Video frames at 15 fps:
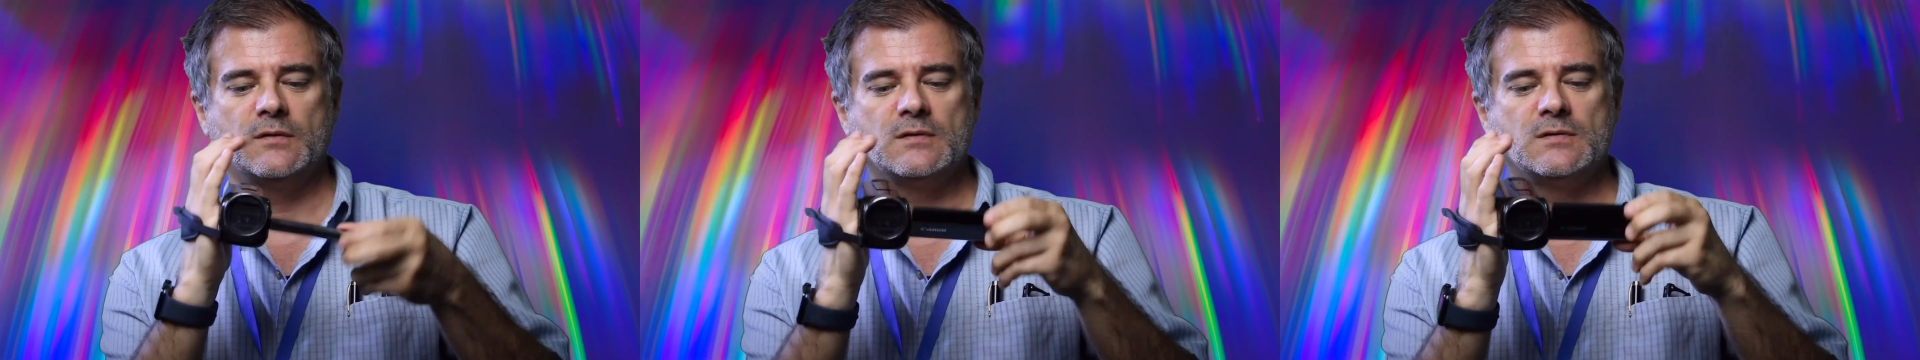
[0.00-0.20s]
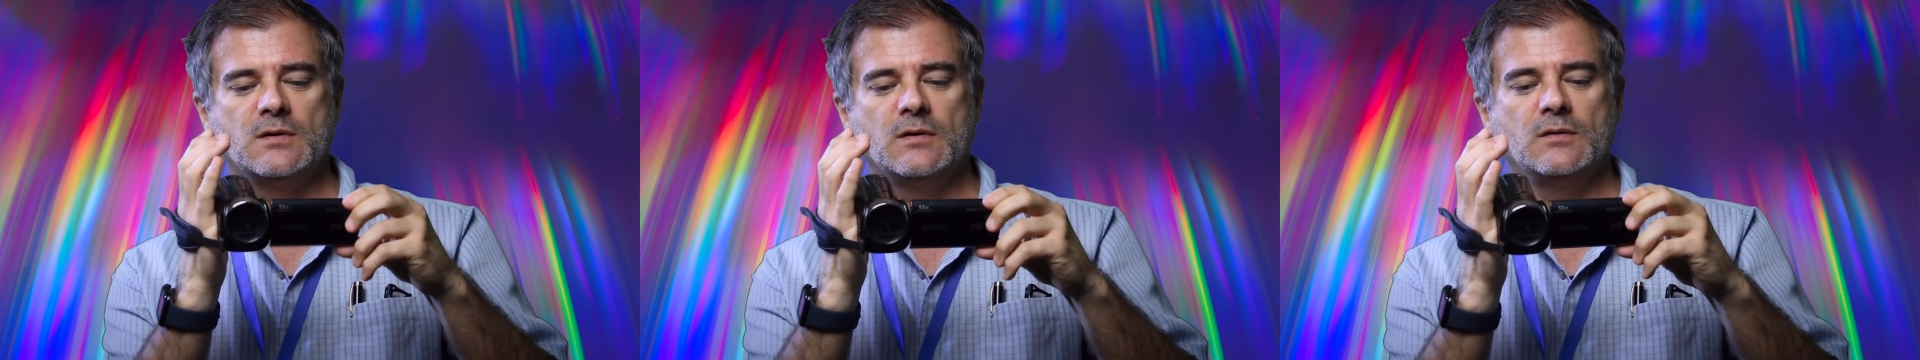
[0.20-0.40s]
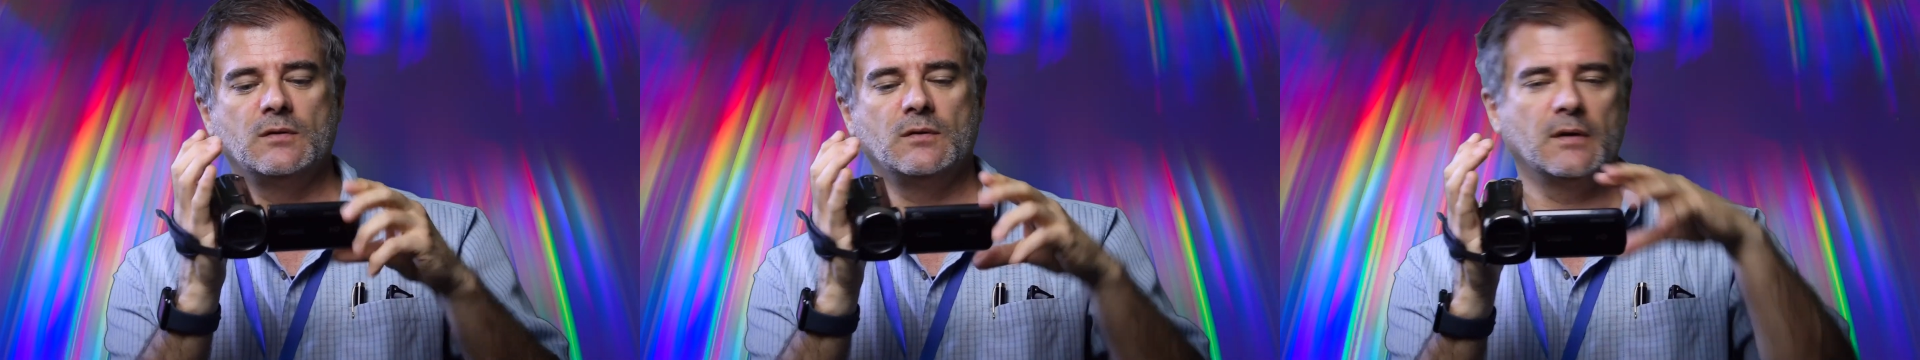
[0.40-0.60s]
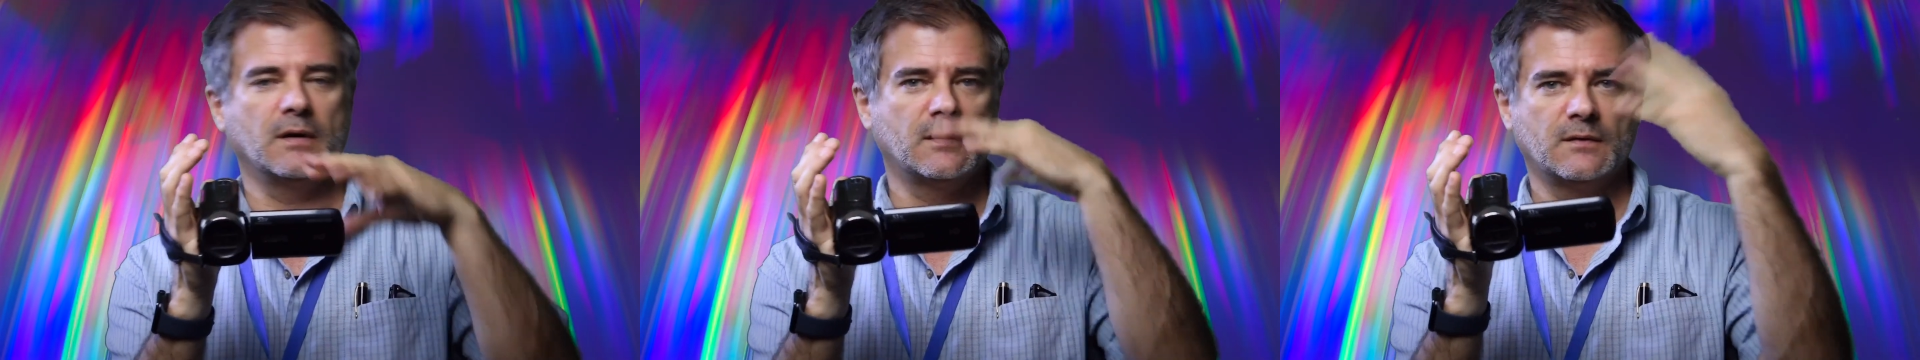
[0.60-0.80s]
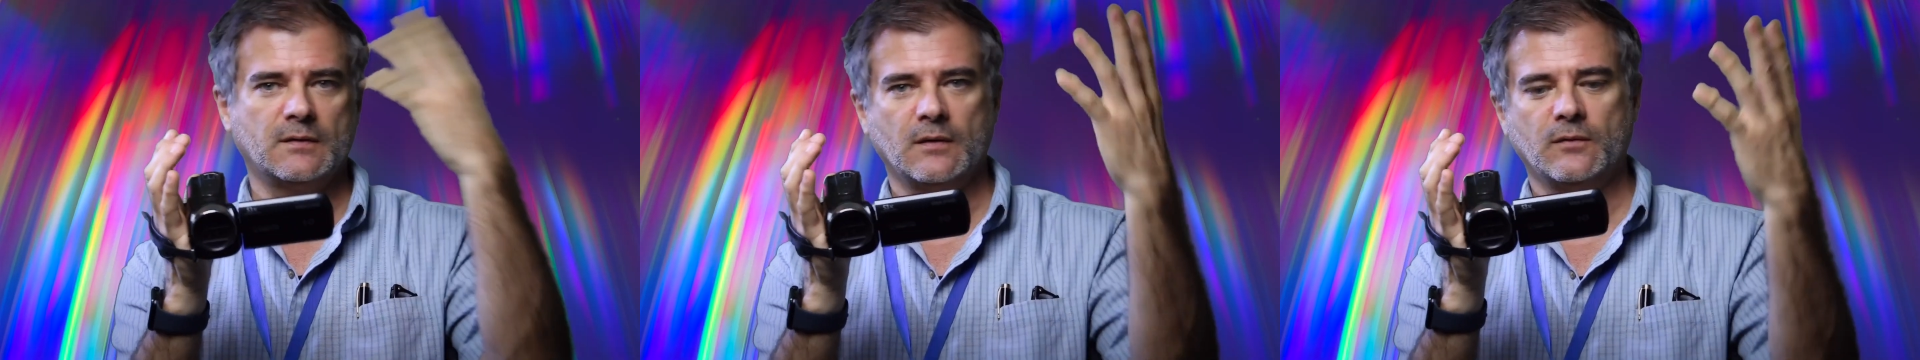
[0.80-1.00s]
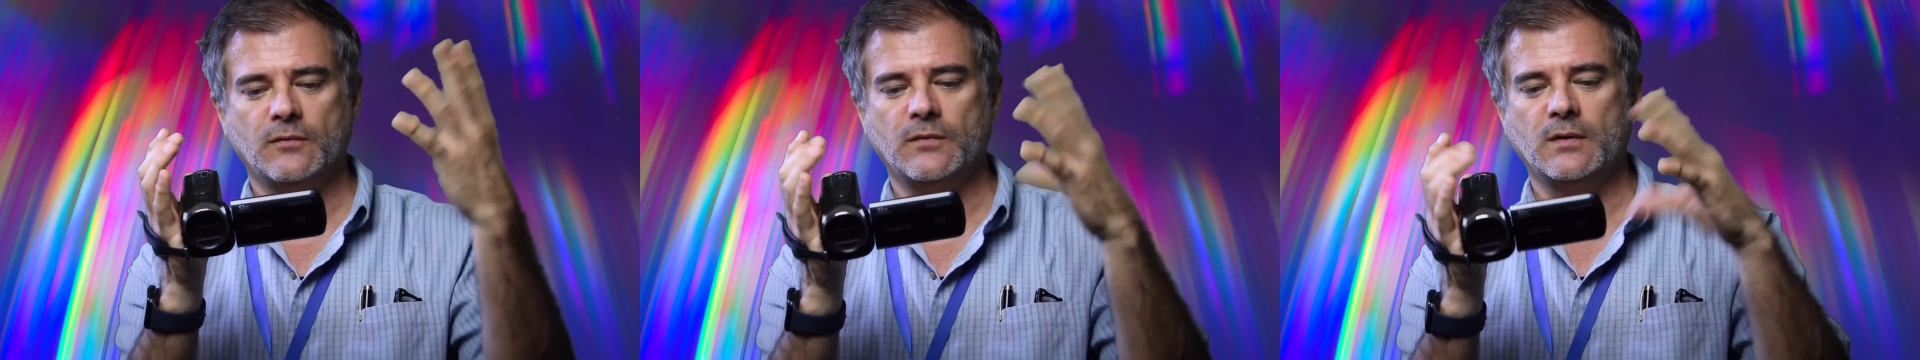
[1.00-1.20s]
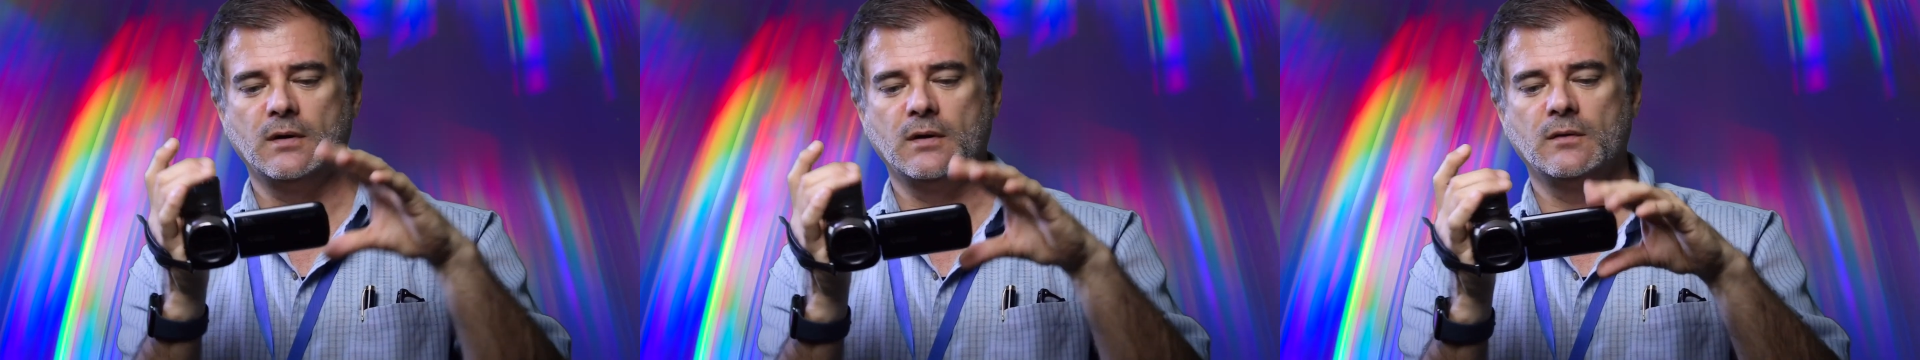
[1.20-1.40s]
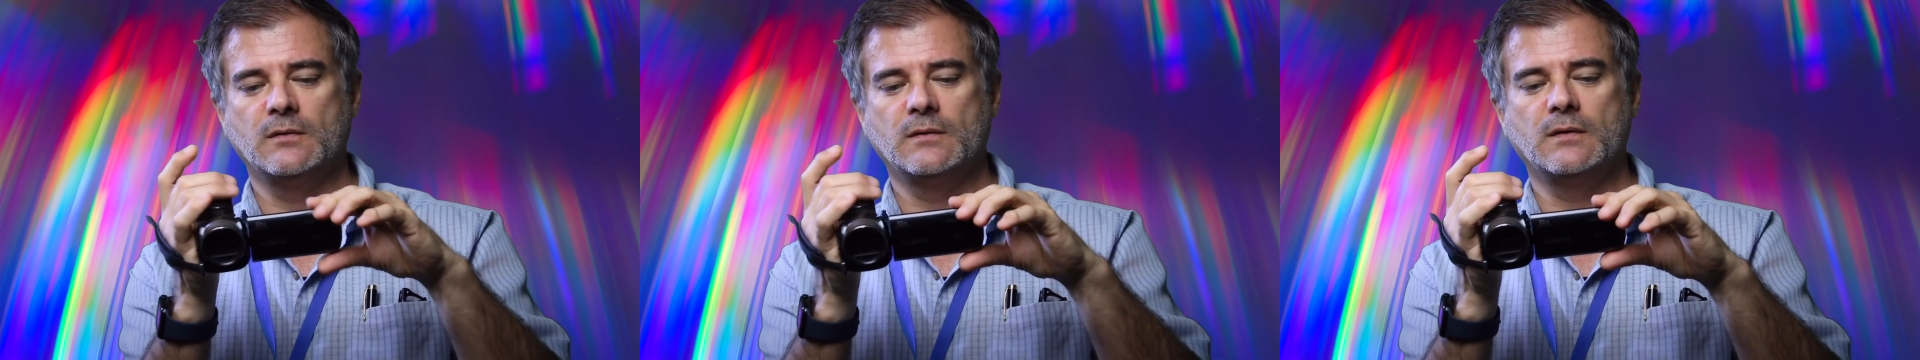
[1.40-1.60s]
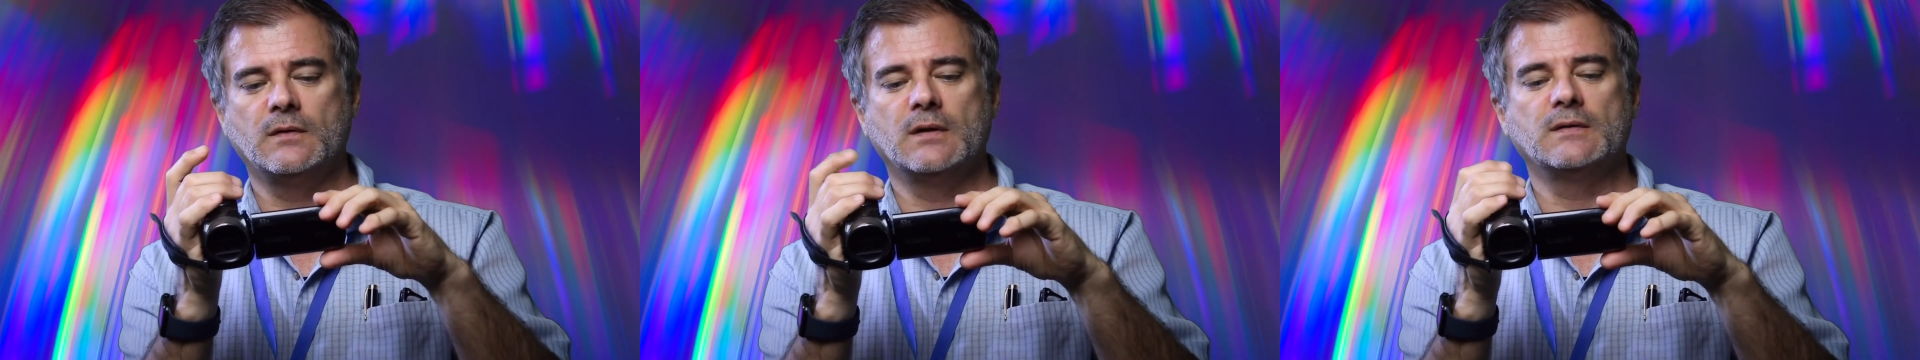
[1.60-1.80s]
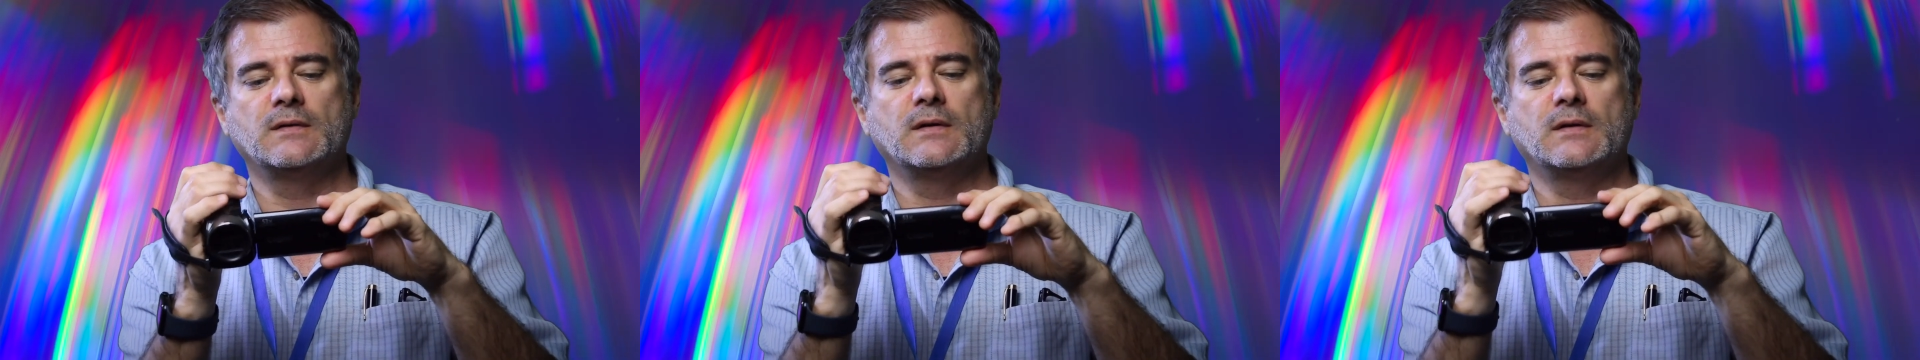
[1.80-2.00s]
just so you can do like self videos and
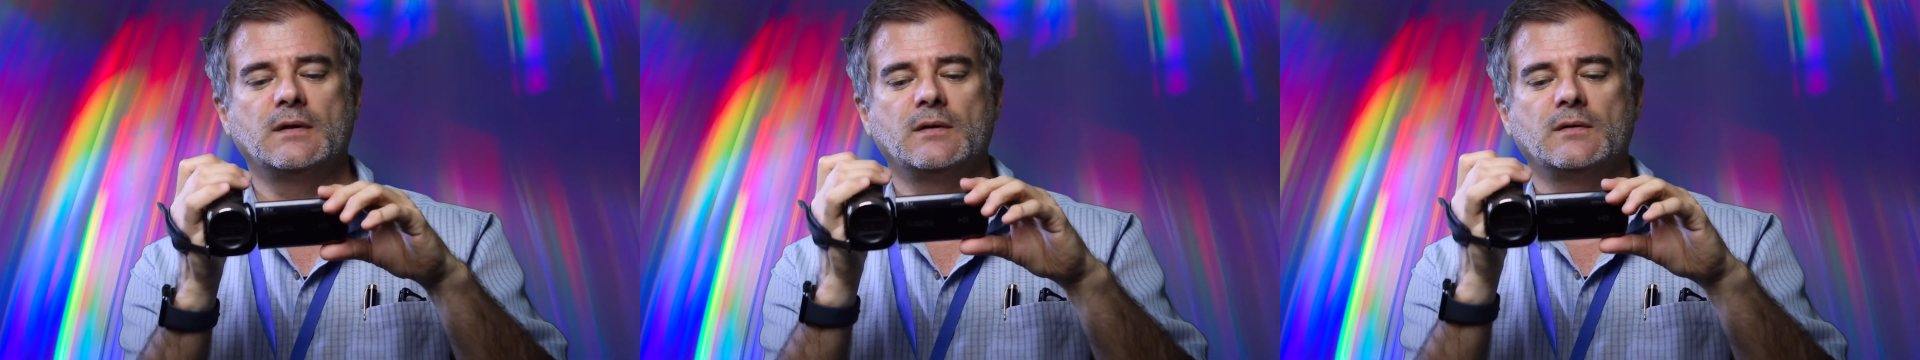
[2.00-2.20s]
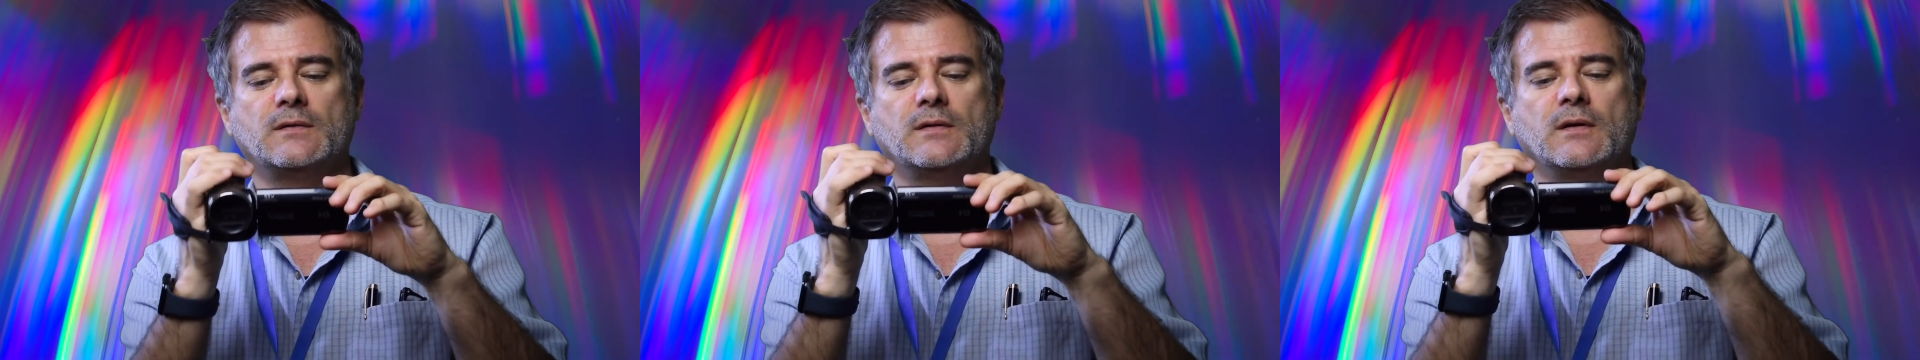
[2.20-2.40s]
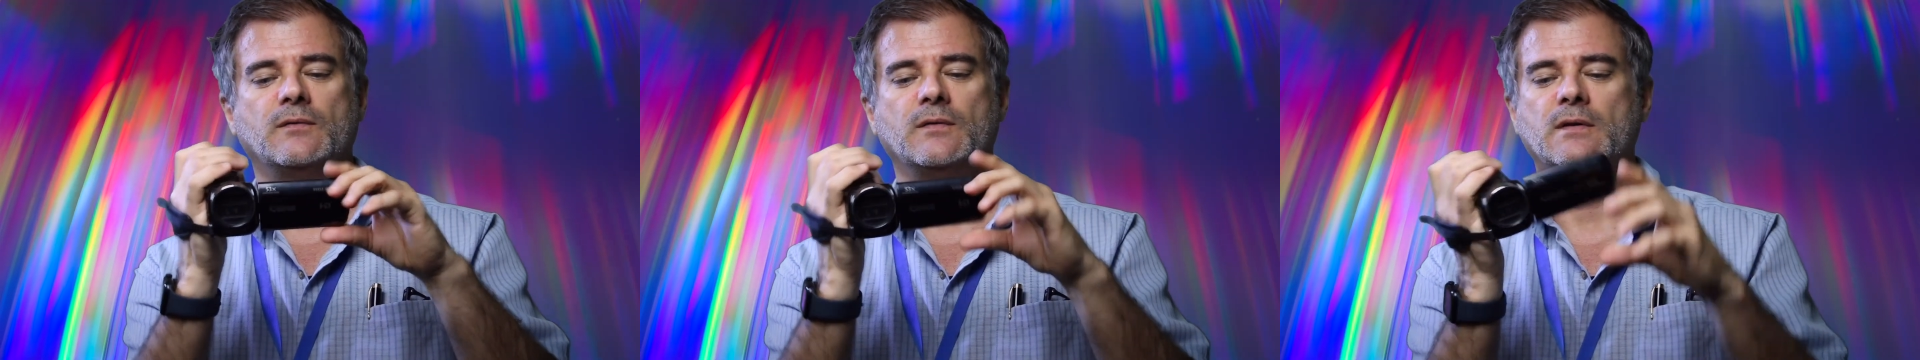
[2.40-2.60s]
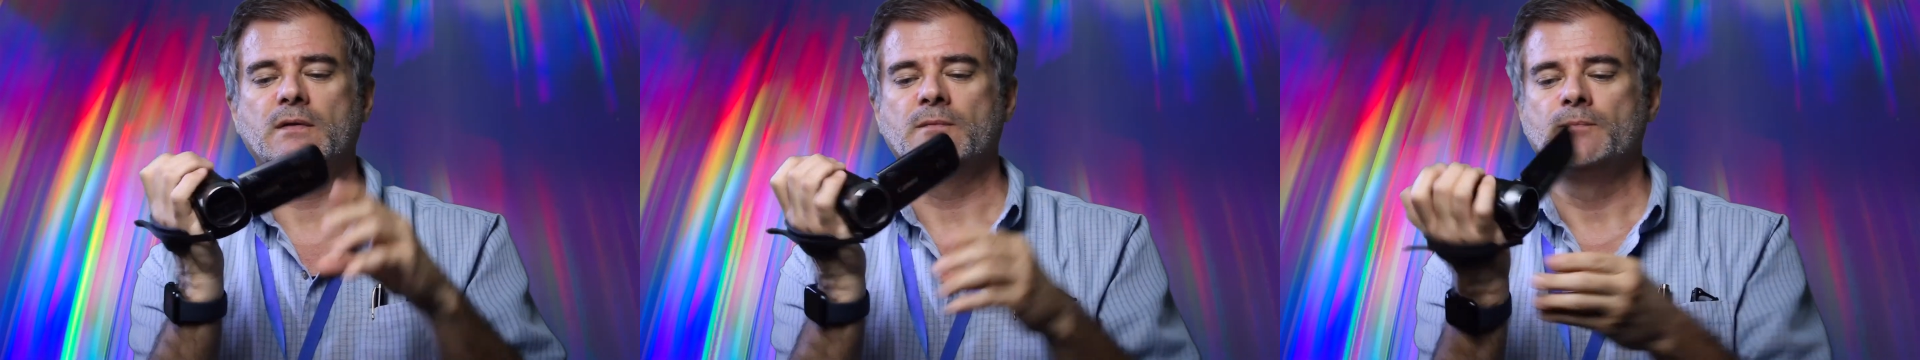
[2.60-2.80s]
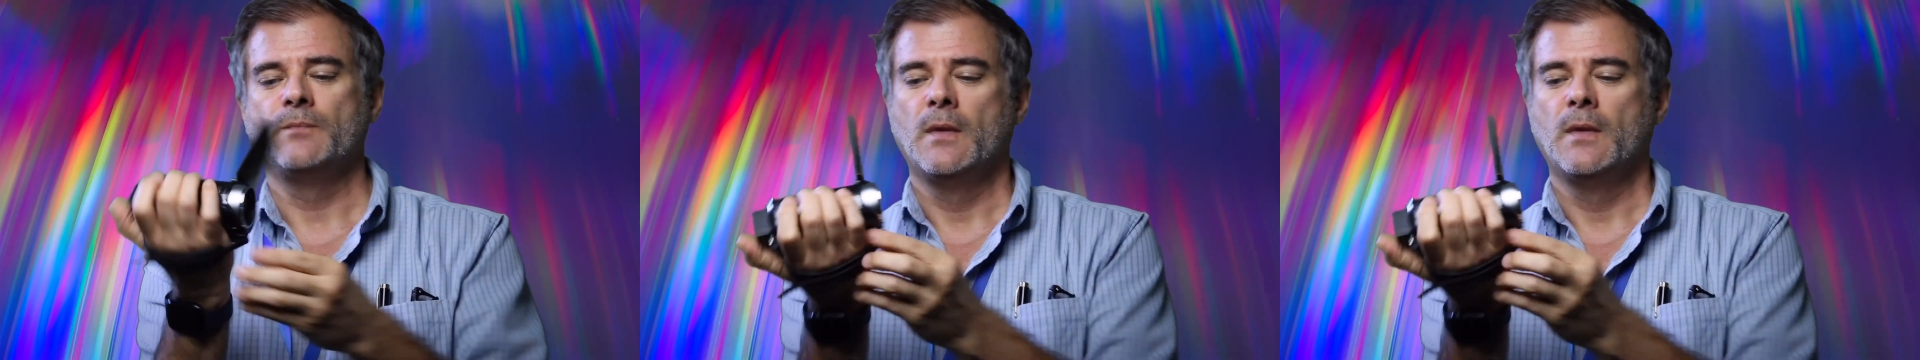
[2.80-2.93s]
things like that, or selfies.